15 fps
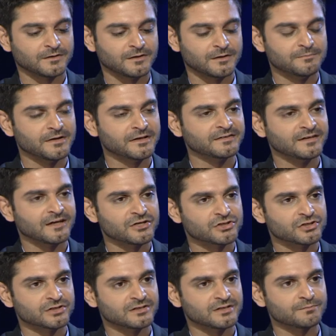
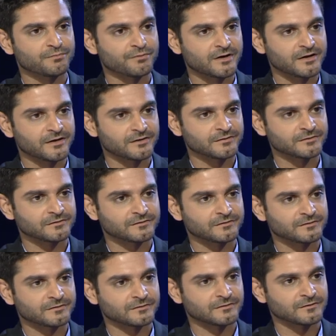meditation and
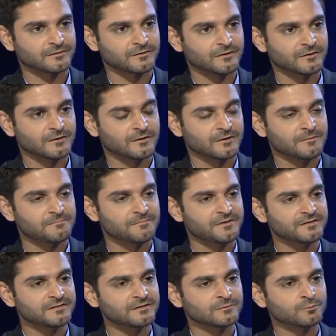prayers.
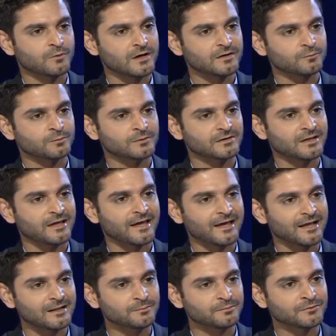This is what will
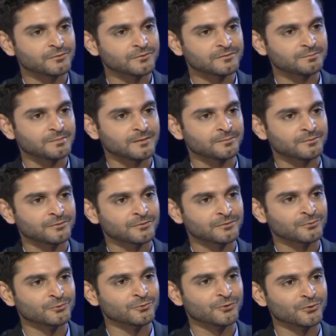help those people
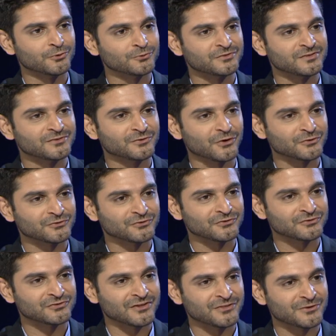who go to see
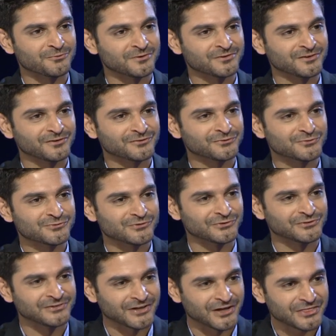doctors and the results show
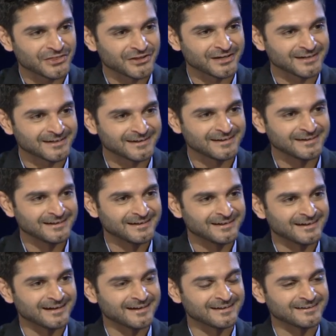nothing.
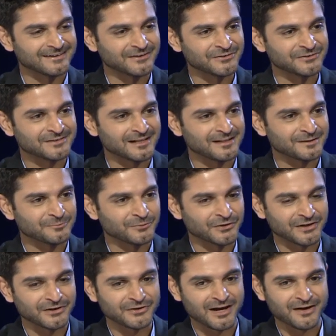And you tell them,
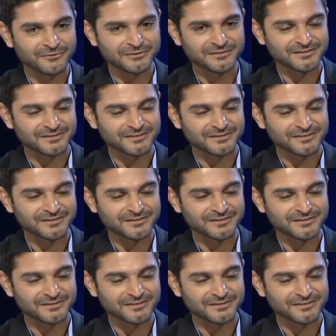okay, you have to see a